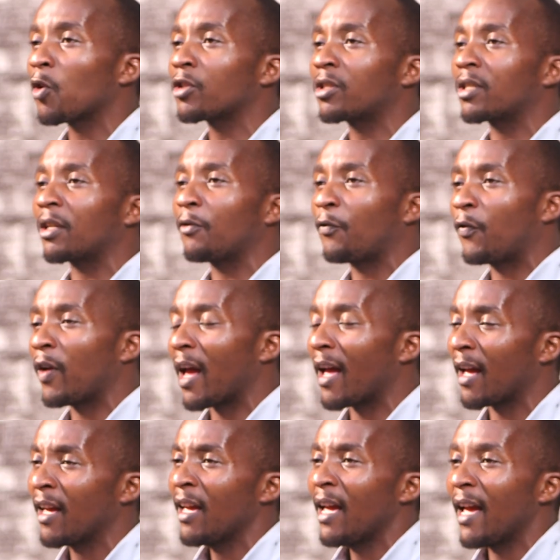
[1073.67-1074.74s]
was,
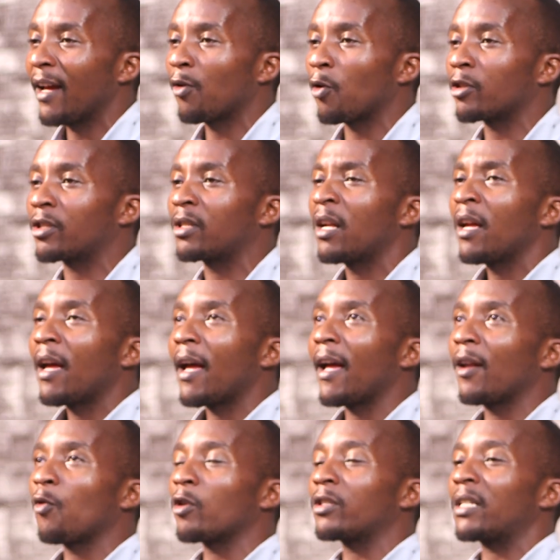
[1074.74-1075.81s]
it was,
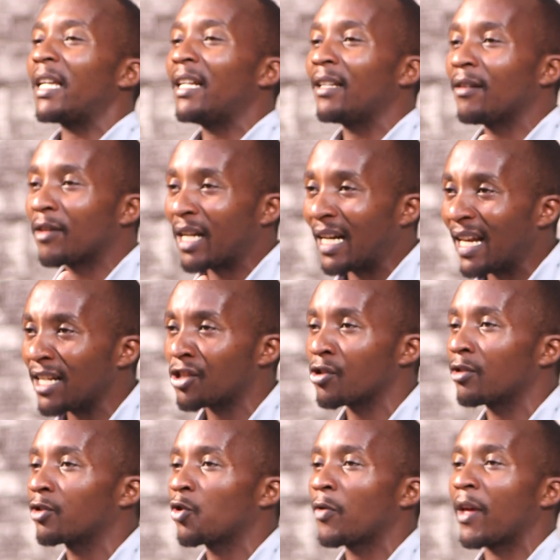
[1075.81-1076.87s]
it was in
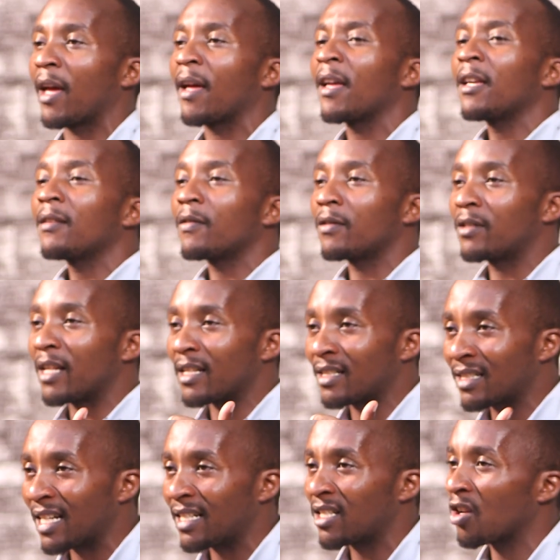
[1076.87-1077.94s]
relation to the, the
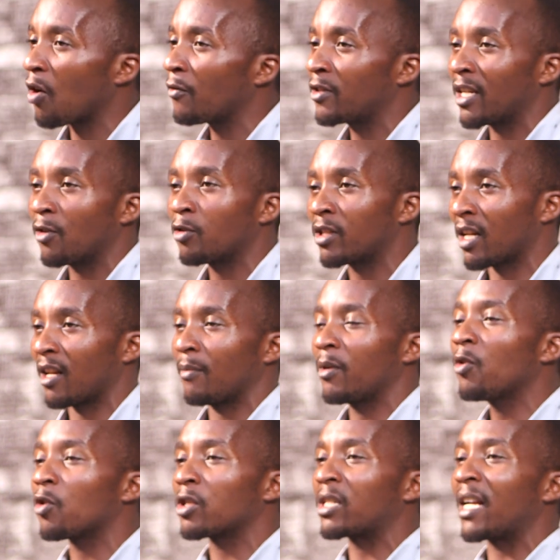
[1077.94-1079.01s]
city of Jerusalem.
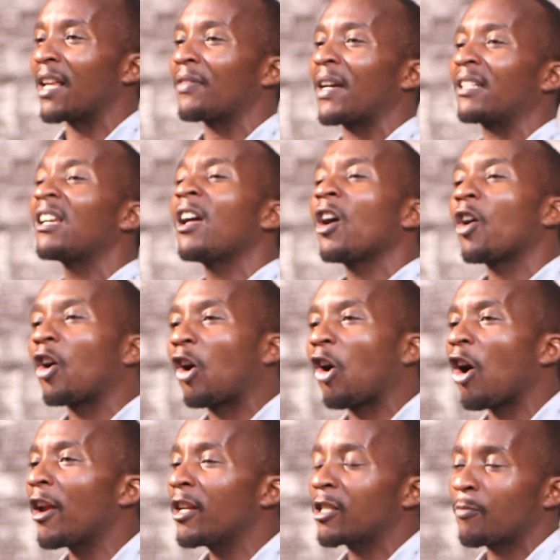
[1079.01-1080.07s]
He was saying that
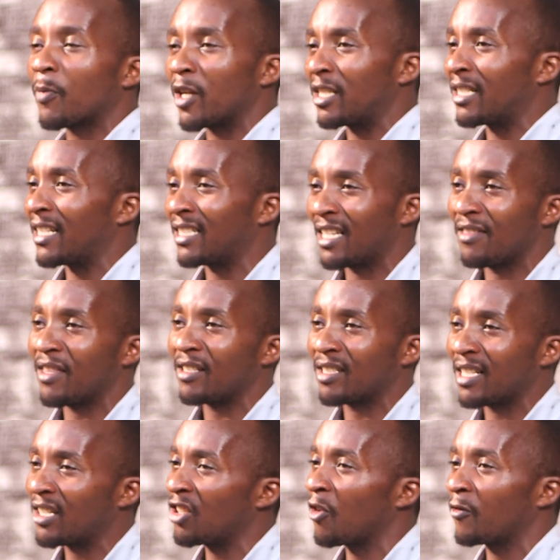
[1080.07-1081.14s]
God is present in the
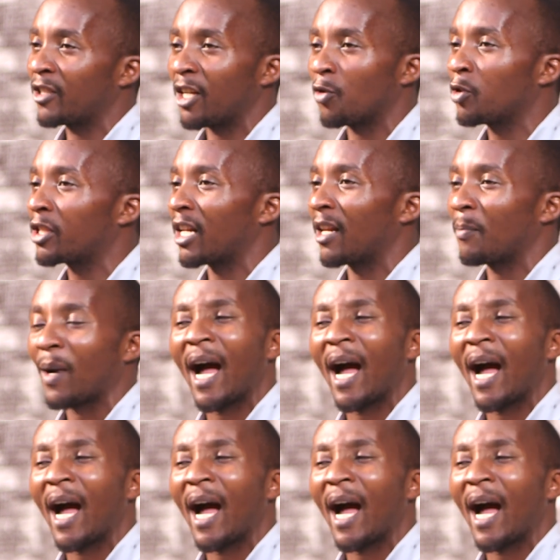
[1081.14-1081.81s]
city of Jerusalem.